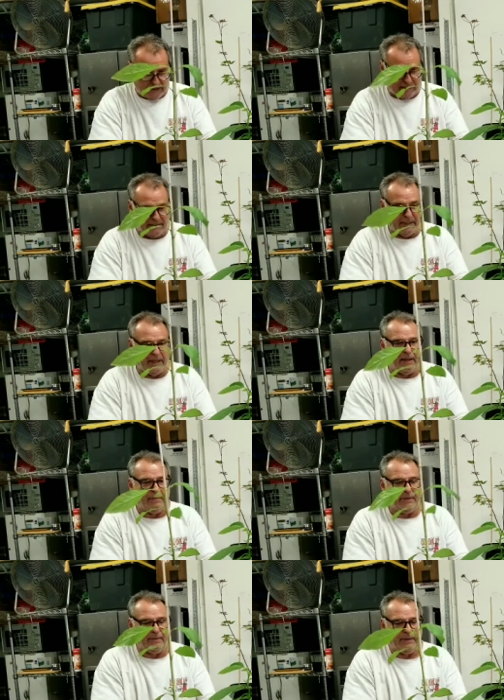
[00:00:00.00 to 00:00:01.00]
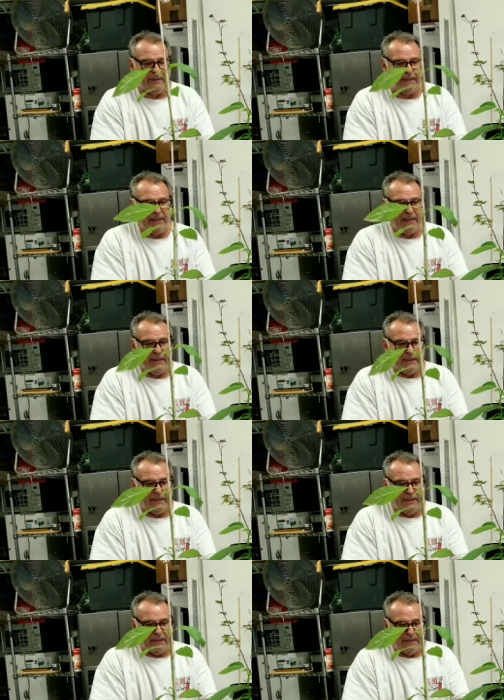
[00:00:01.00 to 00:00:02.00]
and then I'm going to
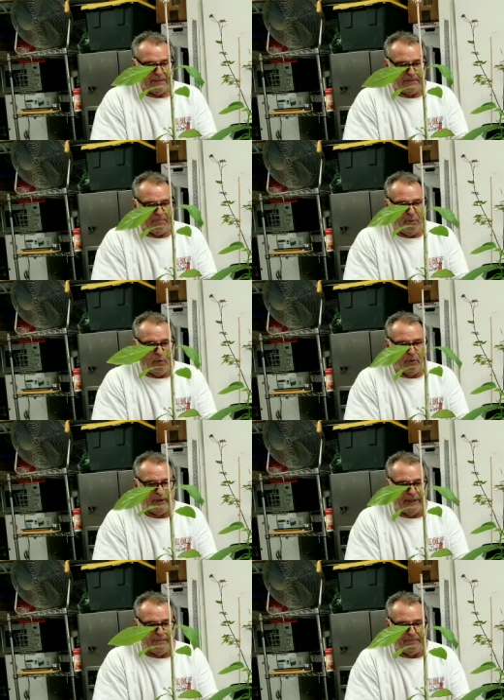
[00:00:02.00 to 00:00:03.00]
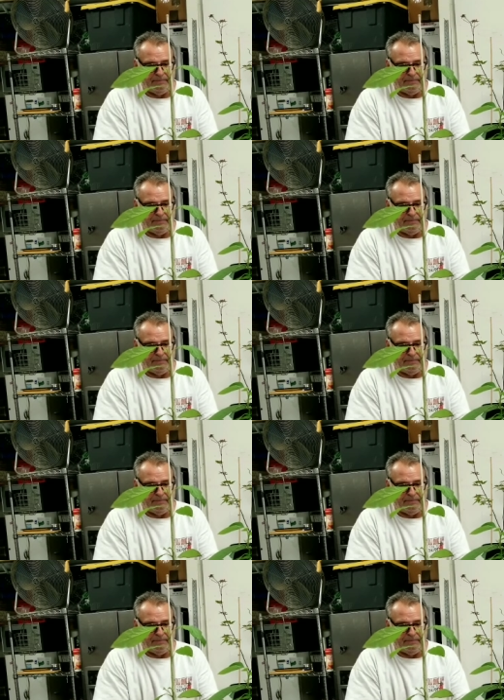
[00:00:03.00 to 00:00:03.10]
support it.